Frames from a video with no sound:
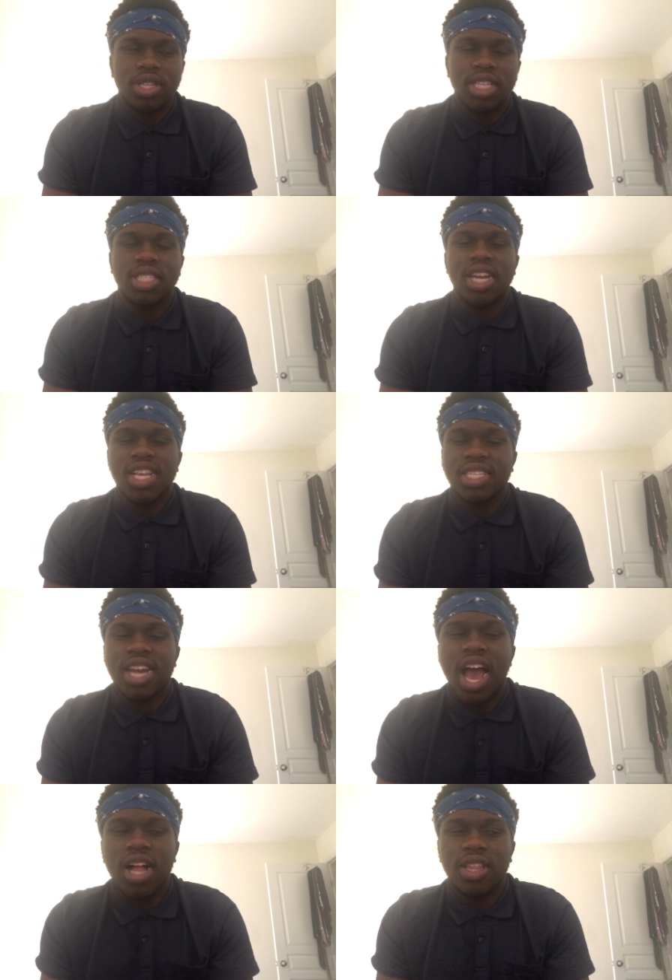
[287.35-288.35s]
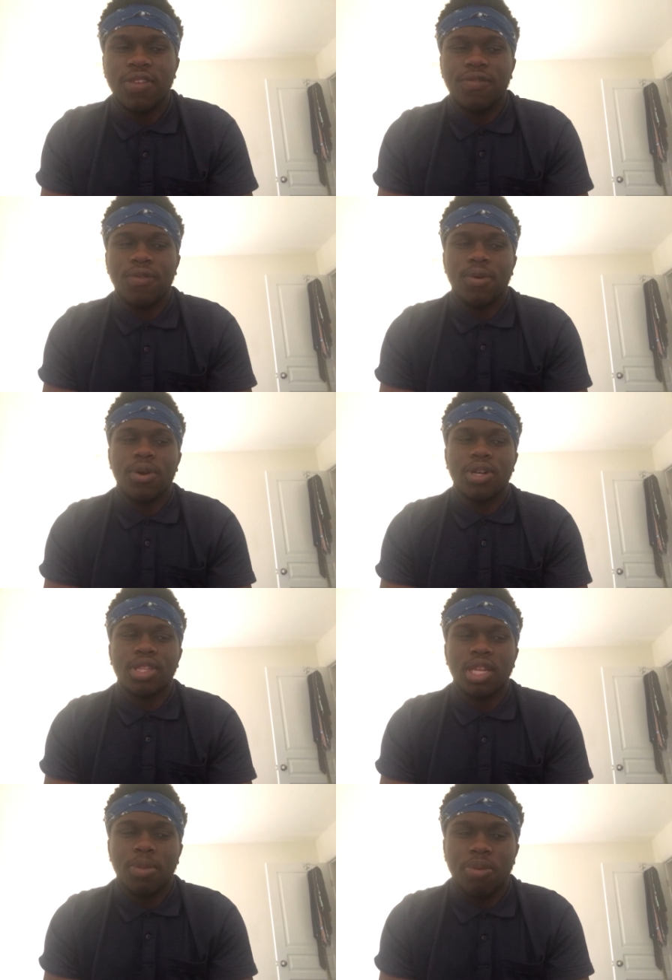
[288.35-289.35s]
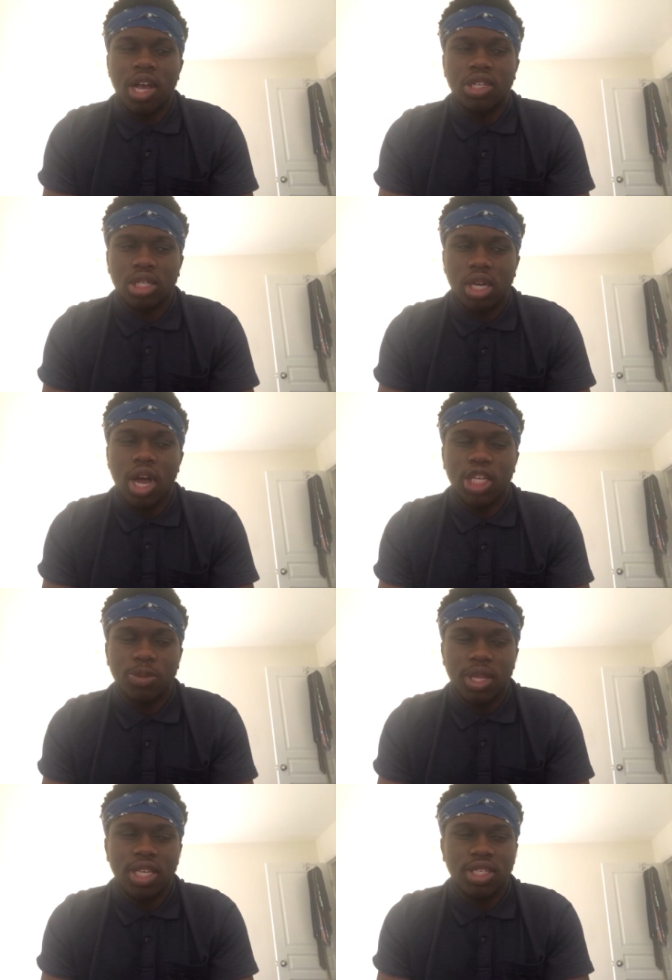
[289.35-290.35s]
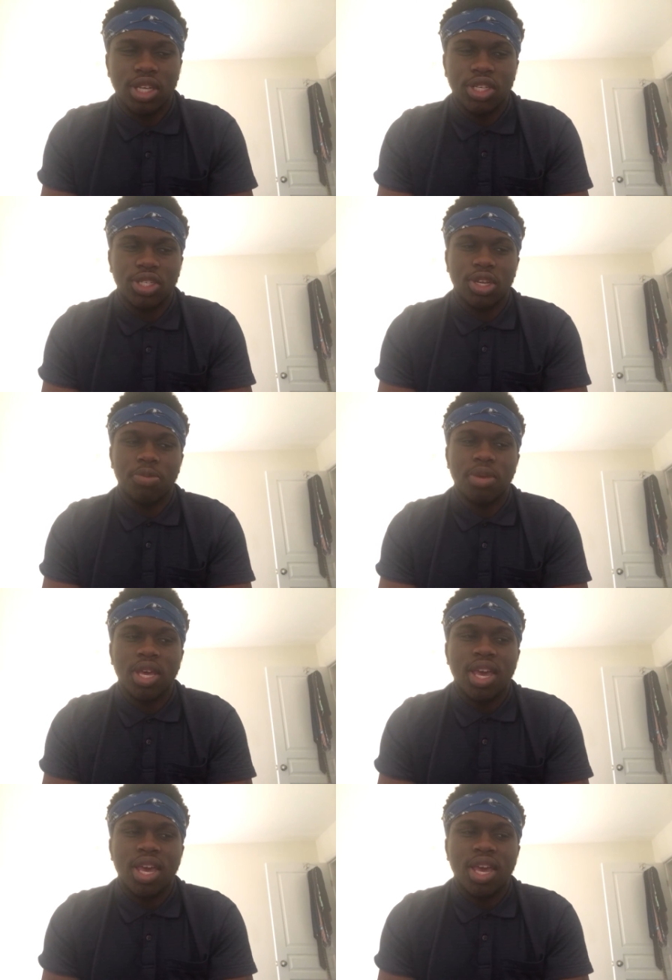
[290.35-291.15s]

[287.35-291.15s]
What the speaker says: it's an outlet for the depression caused by the system,